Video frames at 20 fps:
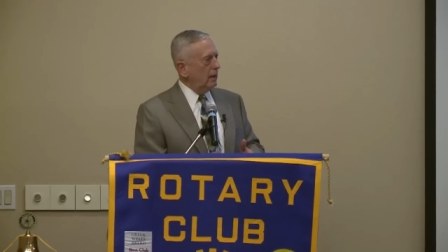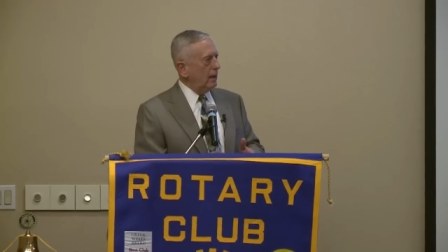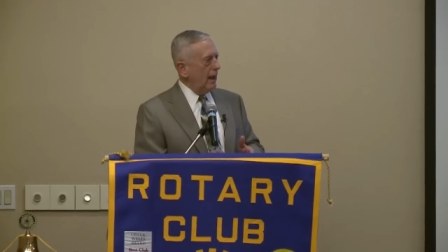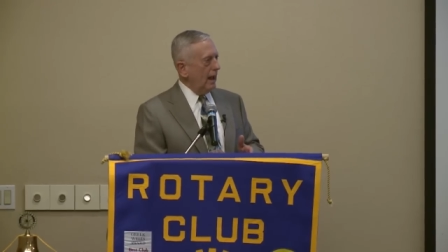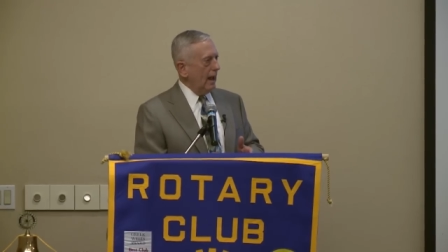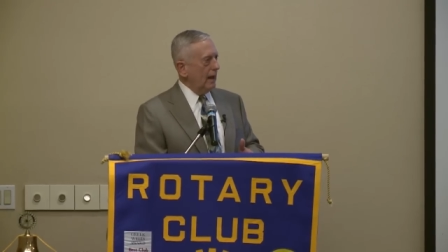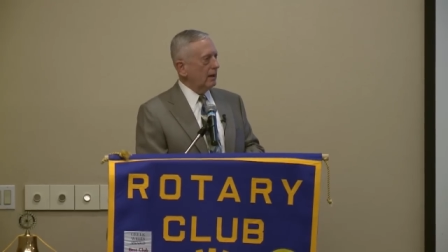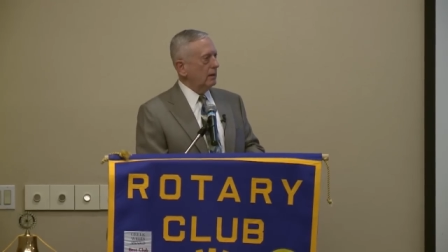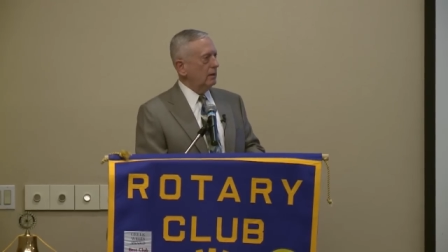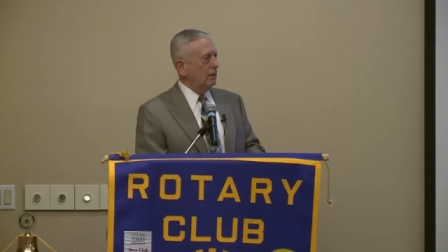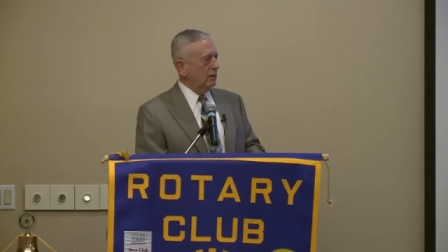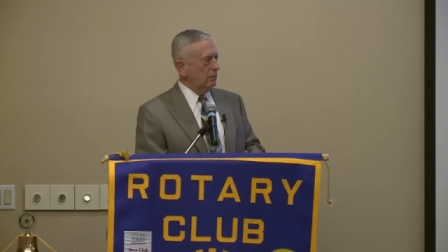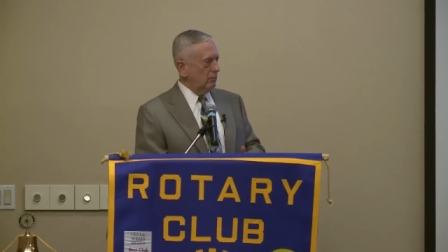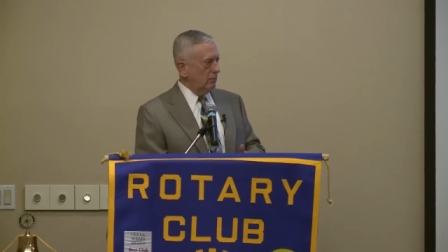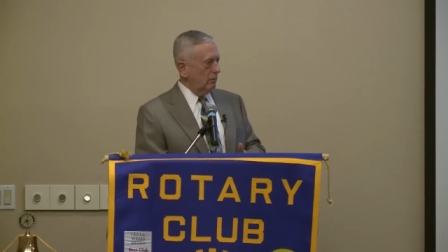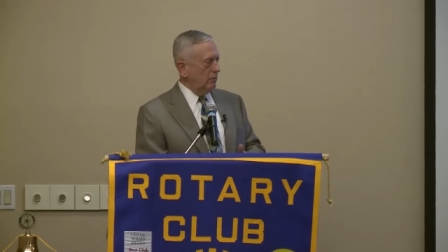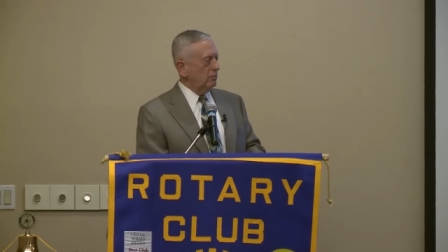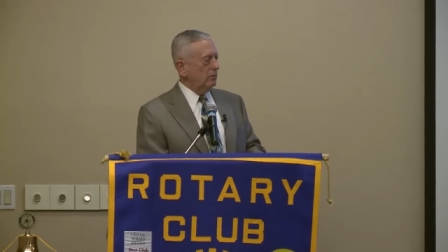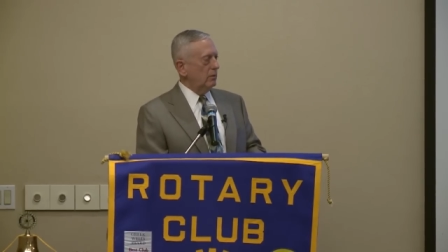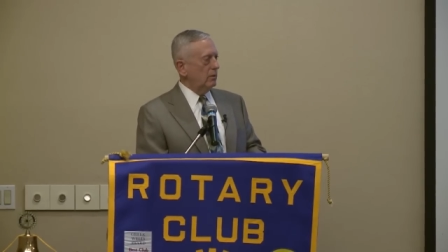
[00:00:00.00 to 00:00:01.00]
at,
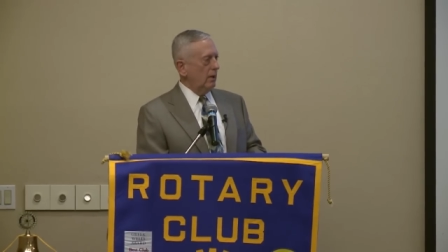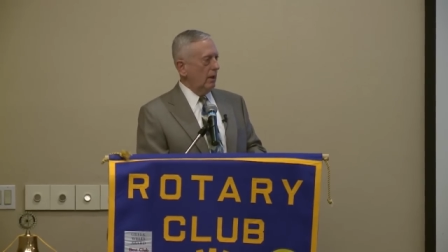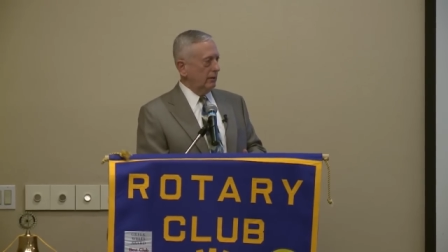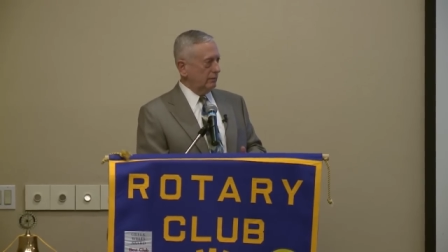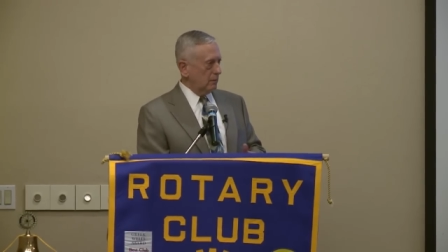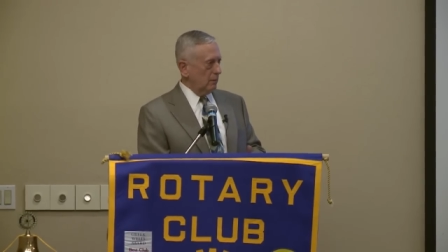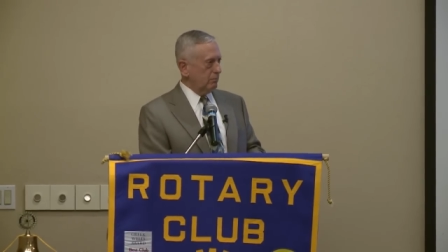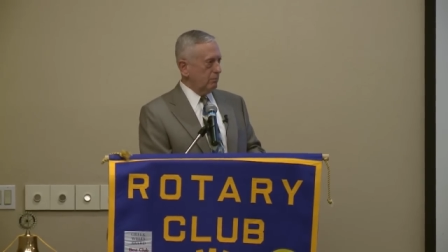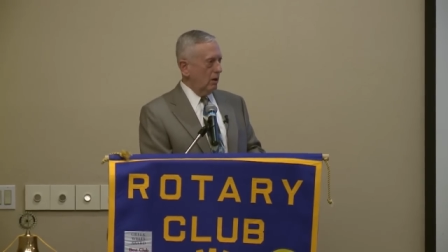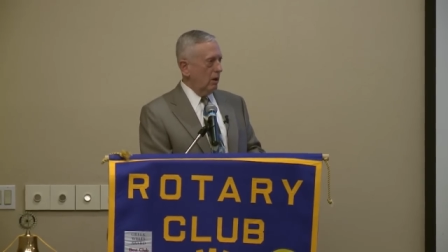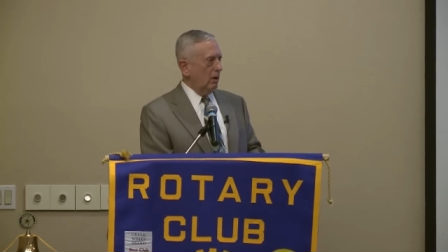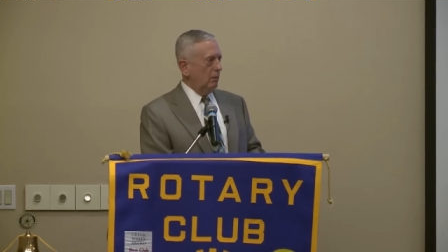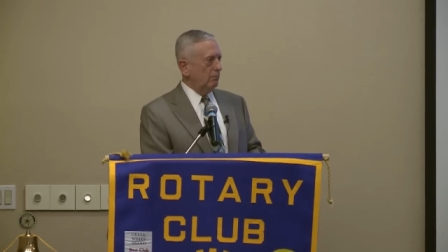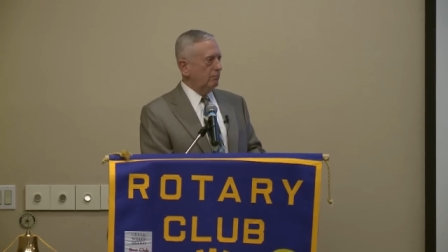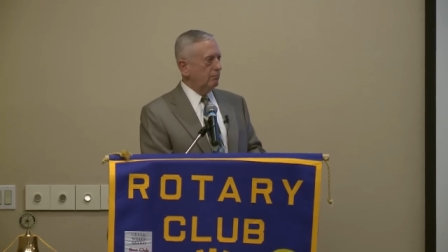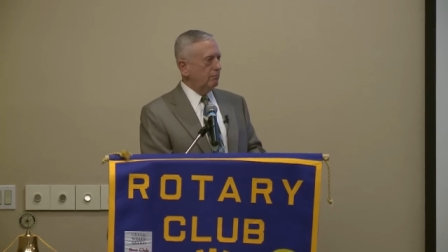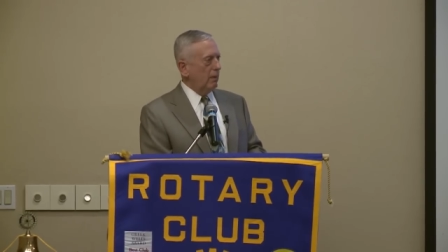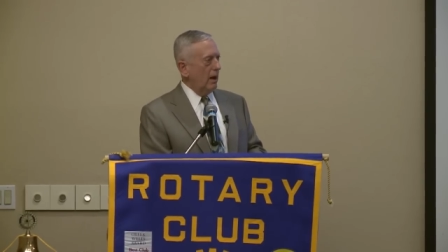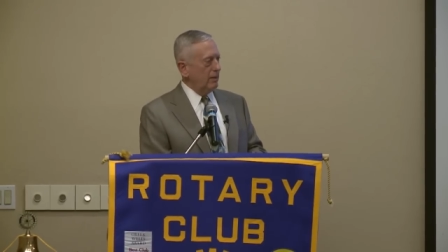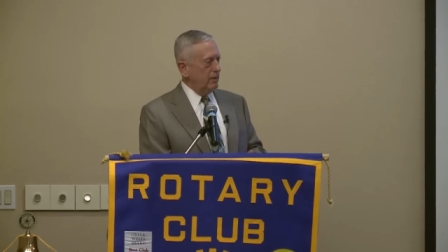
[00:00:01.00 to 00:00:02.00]
at the pump
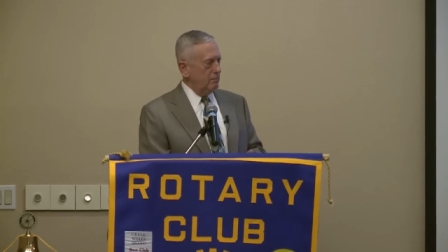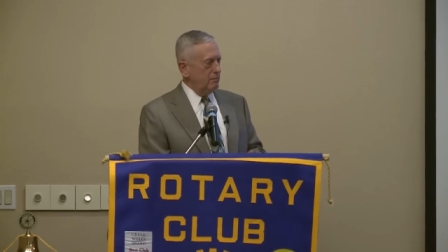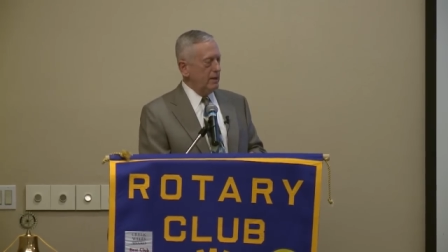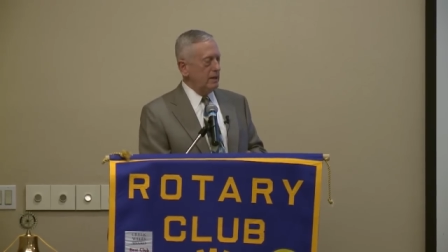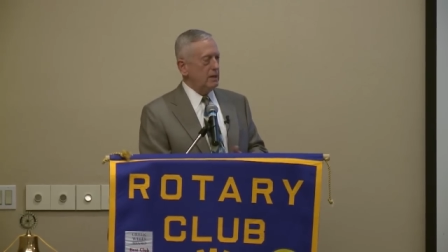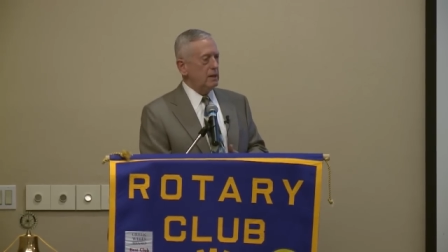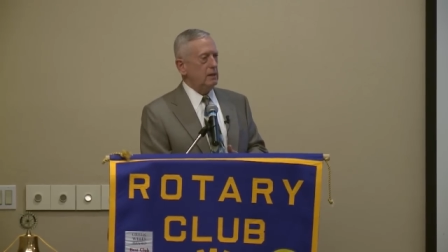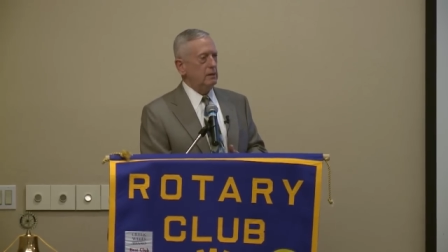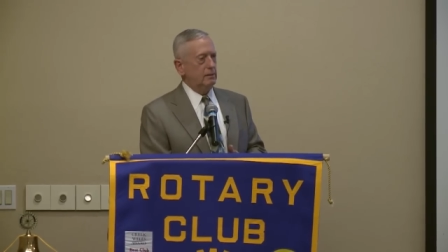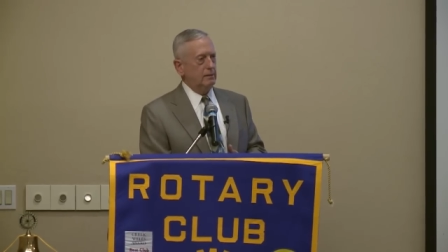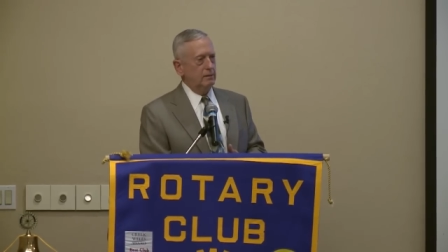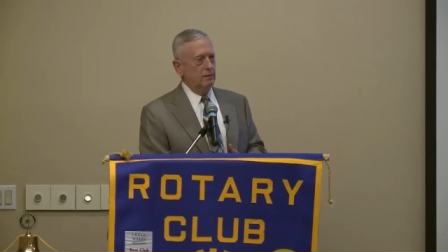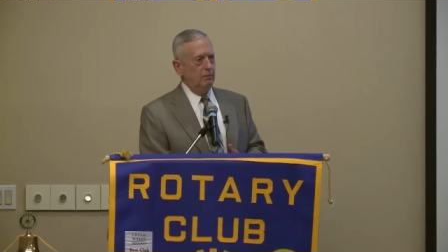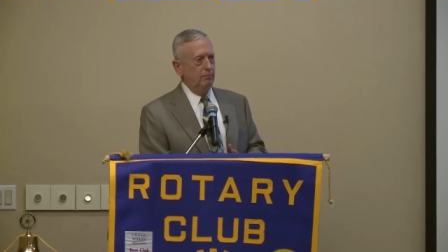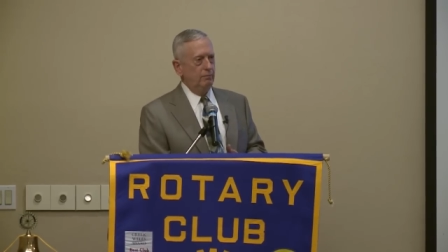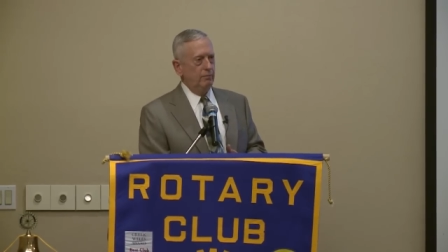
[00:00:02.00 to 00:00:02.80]
by the Mideast.